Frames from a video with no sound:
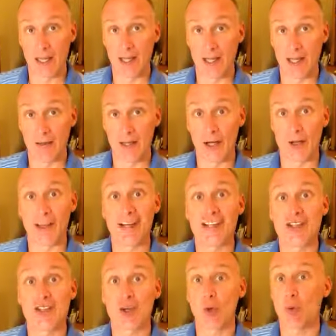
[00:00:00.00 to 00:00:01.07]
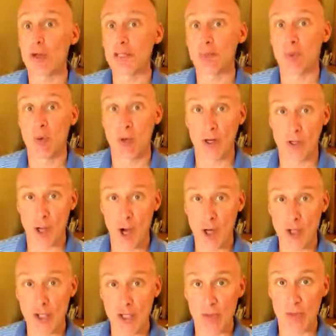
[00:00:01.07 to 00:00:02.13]
Uh, they are unsure what to put in the
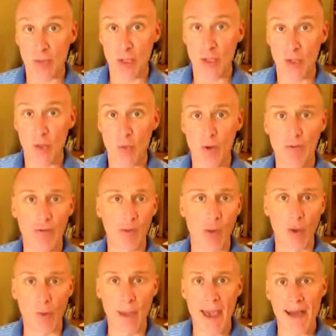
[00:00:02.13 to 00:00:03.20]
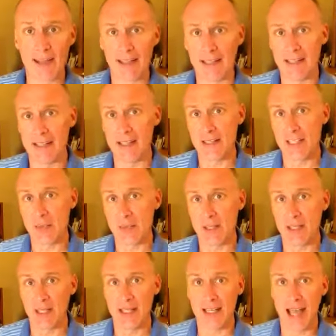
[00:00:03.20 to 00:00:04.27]
hardship letter, what format it needs to
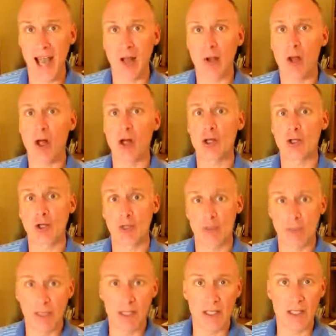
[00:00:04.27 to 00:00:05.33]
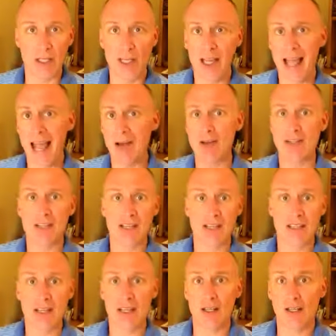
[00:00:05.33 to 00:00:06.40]
be in, how long should it be, how
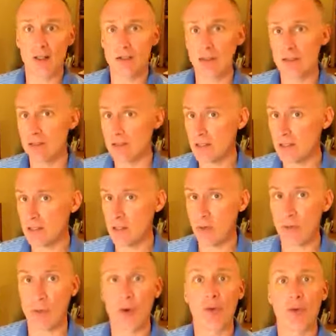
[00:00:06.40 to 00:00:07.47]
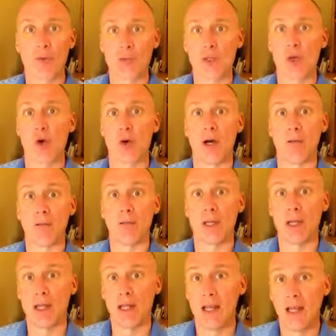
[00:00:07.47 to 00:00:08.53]
detailed, so forth and so on.
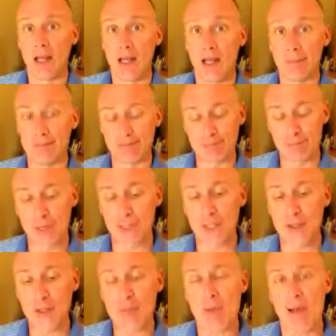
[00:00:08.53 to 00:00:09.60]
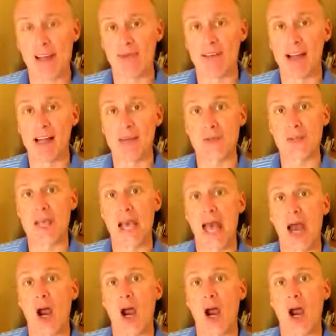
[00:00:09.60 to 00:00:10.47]
Um, here's my advice.